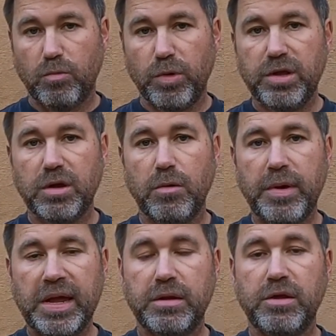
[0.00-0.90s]
When you go
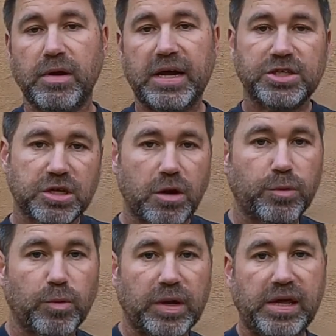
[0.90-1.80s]
in, you'll actually go
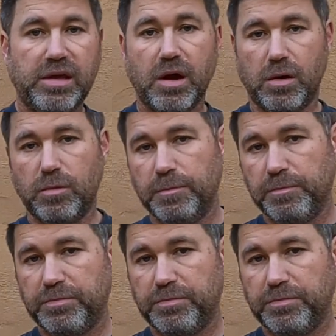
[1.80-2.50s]
through a keyhole.